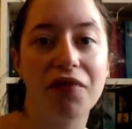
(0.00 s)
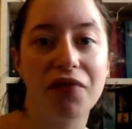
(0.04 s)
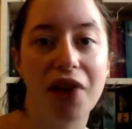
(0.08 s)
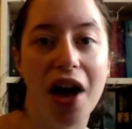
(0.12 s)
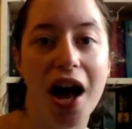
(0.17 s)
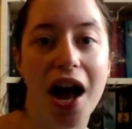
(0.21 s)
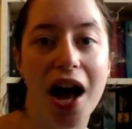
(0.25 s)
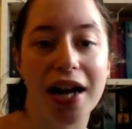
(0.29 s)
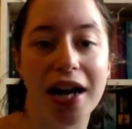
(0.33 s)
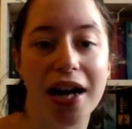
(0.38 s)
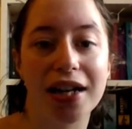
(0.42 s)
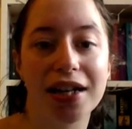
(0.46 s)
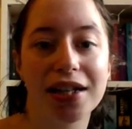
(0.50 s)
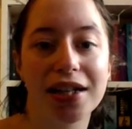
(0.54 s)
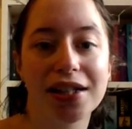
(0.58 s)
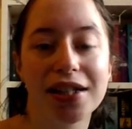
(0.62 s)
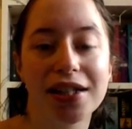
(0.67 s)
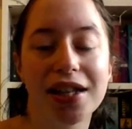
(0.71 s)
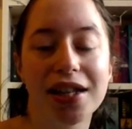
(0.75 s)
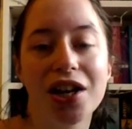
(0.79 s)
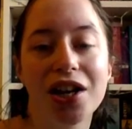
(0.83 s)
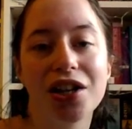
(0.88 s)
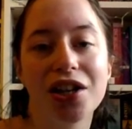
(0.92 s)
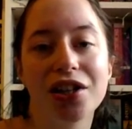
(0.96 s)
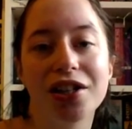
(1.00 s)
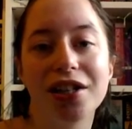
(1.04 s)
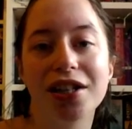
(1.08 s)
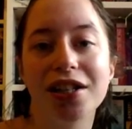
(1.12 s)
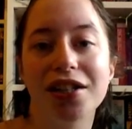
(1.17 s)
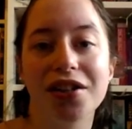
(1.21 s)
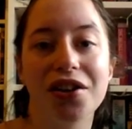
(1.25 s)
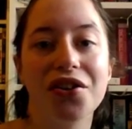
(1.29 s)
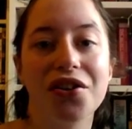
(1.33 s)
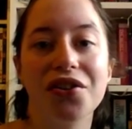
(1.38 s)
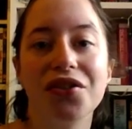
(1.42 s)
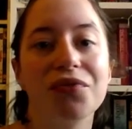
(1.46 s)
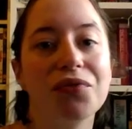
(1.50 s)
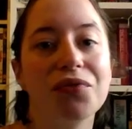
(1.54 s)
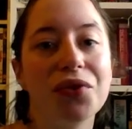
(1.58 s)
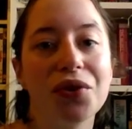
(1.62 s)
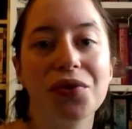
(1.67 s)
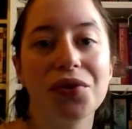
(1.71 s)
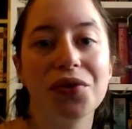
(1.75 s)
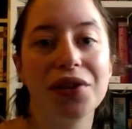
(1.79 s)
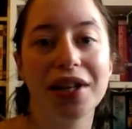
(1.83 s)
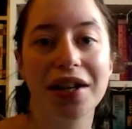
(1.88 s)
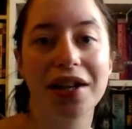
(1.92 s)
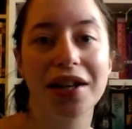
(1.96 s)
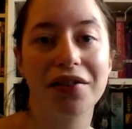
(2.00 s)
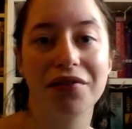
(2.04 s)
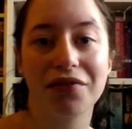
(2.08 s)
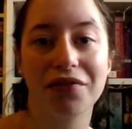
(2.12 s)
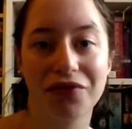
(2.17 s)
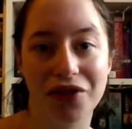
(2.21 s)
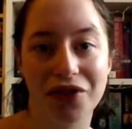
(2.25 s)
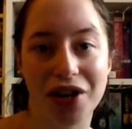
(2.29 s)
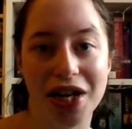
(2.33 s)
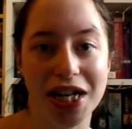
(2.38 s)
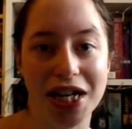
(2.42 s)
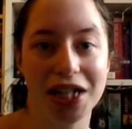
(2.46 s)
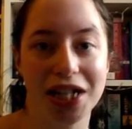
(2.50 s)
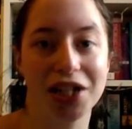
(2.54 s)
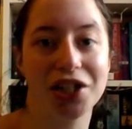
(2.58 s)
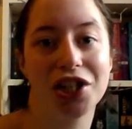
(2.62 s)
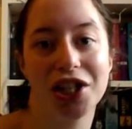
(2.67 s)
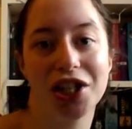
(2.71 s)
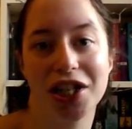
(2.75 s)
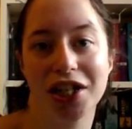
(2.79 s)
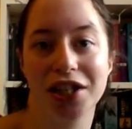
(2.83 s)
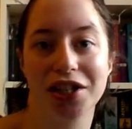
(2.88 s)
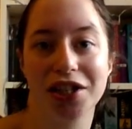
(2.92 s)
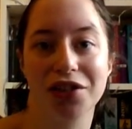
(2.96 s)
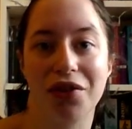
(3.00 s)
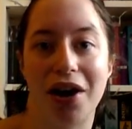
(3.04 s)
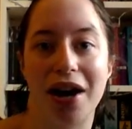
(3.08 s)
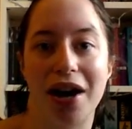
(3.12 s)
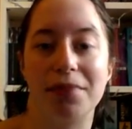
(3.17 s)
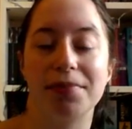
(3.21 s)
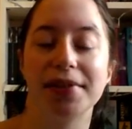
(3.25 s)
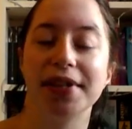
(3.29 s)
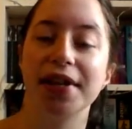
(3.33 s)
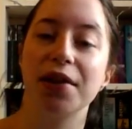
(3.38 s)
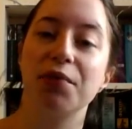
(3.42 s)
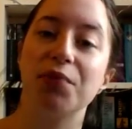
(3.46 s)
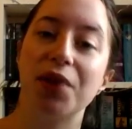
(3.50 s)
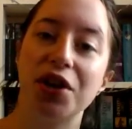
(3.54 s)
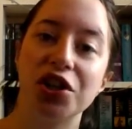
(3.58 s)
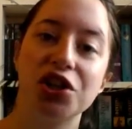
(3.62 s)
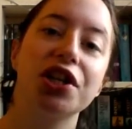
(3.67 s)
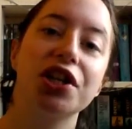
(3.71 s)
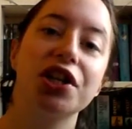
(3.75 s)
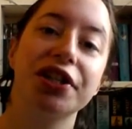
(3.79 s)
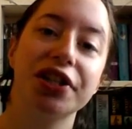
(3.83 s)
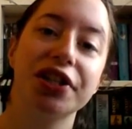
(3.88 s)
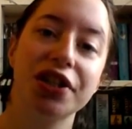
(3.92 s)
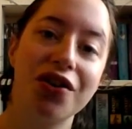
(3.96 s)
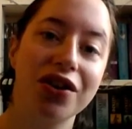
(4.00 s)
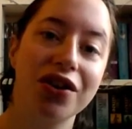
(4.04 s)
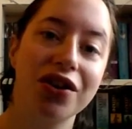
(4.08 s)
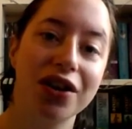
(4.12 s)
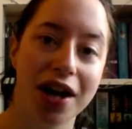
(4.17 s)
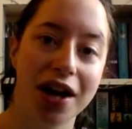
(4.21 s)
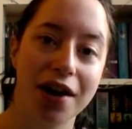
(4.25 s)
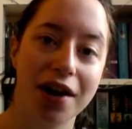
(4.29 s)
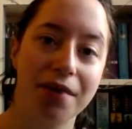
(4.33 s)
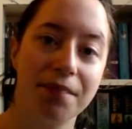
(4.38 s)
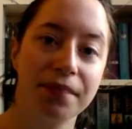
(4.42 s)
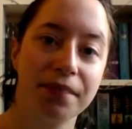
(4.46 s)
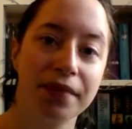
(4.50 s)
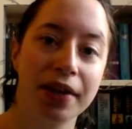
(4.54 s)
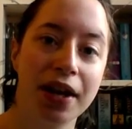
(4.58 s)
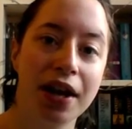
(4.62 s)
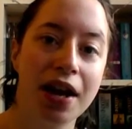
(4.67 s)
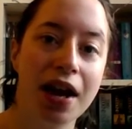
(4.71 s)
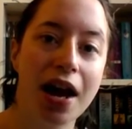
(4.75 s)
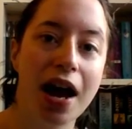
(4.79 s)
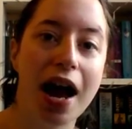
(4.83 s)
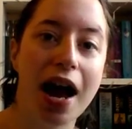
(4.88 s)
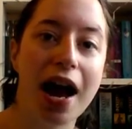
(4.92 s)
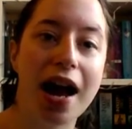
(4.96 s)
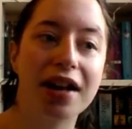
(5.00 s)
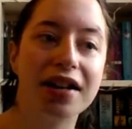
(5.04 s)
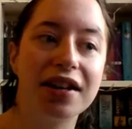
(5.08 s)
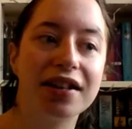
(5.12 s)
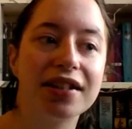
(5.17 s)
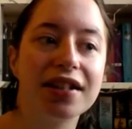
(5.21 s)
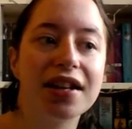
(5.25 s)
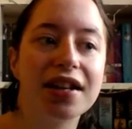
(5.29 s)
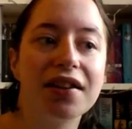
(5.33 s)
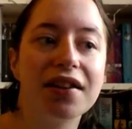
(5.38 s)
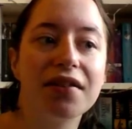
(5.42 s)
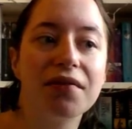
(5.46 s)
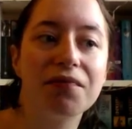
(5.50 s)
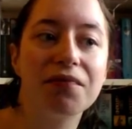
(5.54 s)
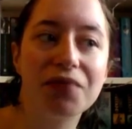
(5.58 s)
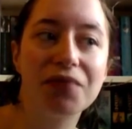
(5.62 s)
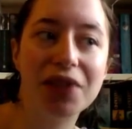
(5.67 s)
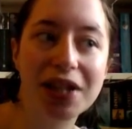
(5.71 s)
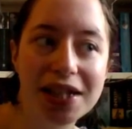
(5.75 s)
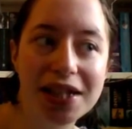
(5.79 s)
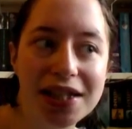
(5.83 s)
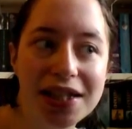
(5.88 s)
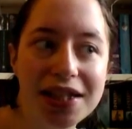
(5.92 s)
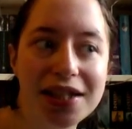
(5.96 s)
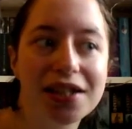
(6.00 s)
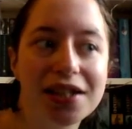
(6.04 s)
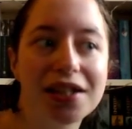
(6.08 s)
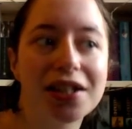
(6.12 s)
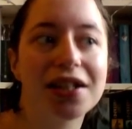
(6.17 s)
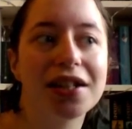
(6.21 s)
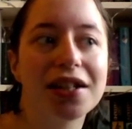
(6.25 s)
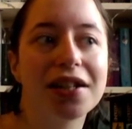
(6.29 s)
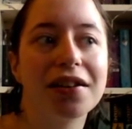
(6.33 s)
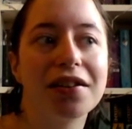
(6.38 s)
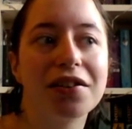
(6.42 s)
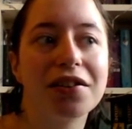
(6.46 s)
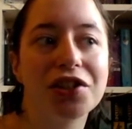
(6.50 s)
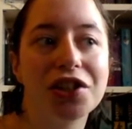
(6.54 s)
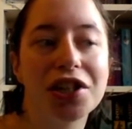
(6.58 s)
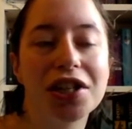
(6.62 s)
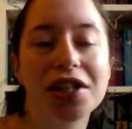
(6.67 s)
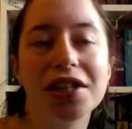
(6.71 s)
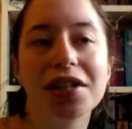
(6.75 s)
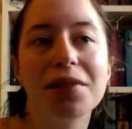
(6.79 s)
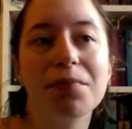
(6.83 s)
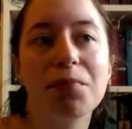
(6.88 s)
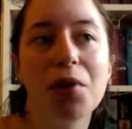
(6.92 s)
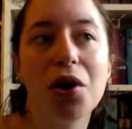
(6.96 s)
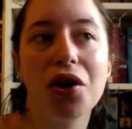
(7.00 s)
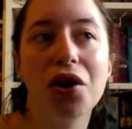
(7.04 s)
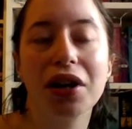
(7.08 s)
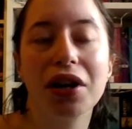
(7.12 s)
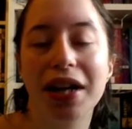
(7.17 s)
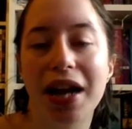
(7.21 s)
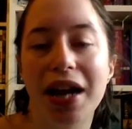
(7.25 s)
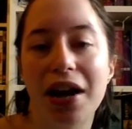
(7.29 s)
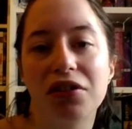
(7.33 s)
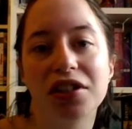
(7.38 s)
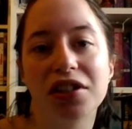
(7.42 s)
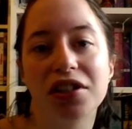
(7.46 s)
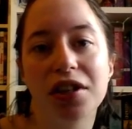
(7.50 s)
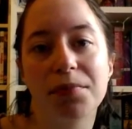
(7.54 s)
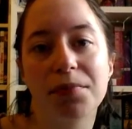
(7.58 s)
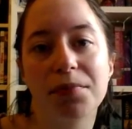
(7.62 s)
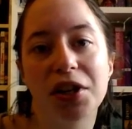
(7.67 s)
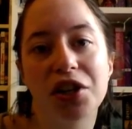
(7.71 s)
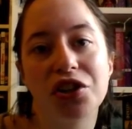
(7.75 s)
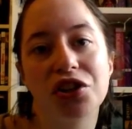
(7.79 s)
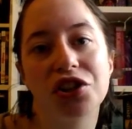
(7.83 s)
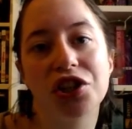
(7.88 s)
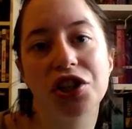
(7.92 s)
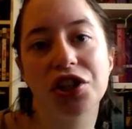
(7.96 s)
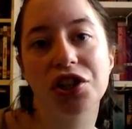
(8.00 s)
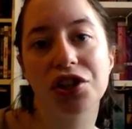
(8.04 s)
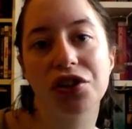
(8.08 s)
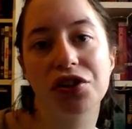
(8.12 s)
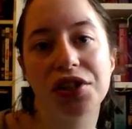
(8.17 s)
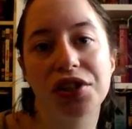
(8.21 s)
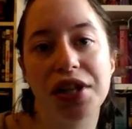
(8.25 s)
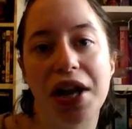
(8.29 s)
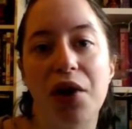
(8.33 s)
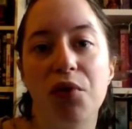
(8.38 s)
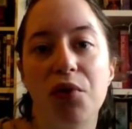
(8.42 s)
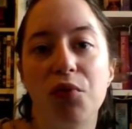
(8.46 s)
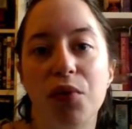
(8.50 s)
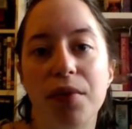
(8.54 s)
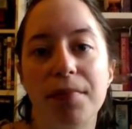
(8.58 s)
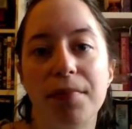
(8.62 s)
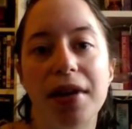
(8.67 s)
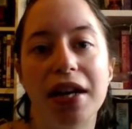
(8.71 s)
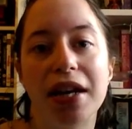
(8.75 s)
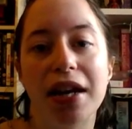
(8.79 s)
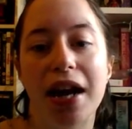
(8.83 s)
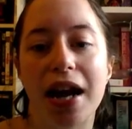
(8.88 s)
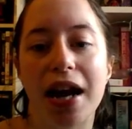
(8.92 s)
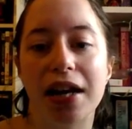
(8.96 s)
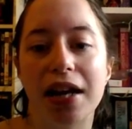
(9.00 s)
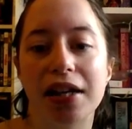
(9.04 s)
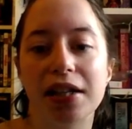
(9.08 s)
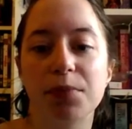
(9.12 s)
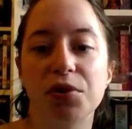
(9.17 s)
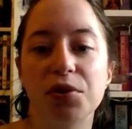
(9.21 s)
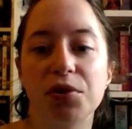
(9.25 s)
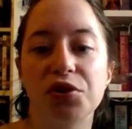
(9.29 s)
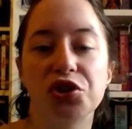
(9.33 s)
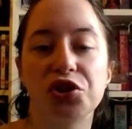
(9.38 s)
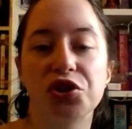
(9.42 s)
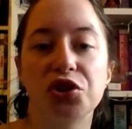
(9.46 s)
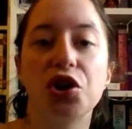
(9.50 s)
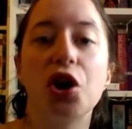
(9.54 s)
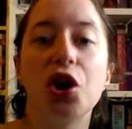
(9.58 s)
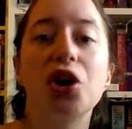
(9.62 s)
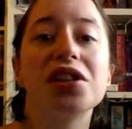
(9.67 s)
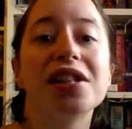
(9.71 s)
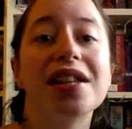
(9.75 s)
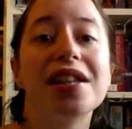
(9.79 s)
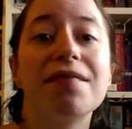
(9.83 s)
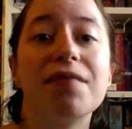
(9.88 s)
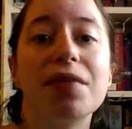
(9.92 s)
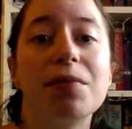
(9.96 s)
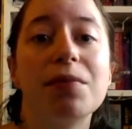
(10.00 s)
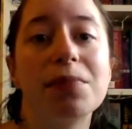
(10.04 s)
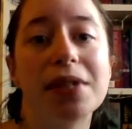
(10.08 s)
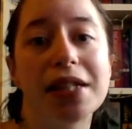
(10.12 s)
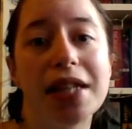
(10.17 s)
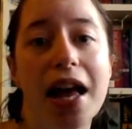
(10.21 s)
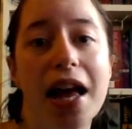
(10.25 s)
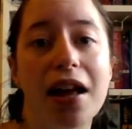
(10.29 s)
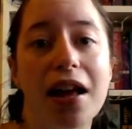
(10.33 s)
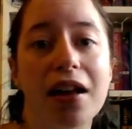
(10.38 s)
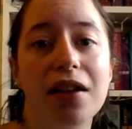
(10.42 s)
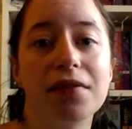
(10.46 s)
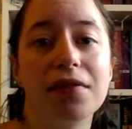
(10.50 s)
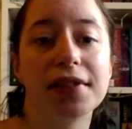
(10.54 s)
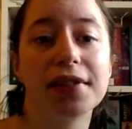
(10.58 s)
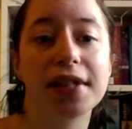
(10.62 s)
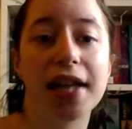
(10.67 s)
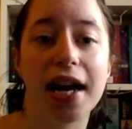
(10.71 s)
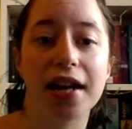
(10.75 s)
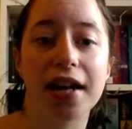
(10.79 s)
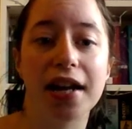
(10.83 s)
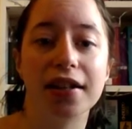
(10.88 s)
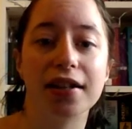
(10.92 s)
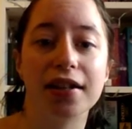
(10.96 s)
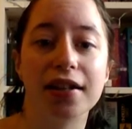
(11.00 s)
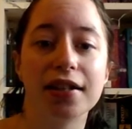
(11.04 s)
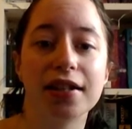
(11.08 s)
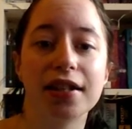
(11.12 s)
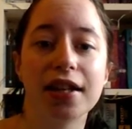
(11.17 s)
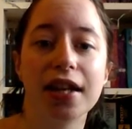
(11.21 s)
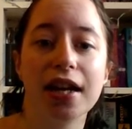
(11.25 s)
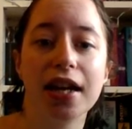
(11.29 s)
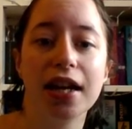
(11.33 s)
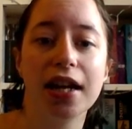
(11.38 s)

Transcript: of the Heights. She's unruly and free, as she describes it, when she's younger. And she's an important character because she shows how women are supposed to cosset themselves and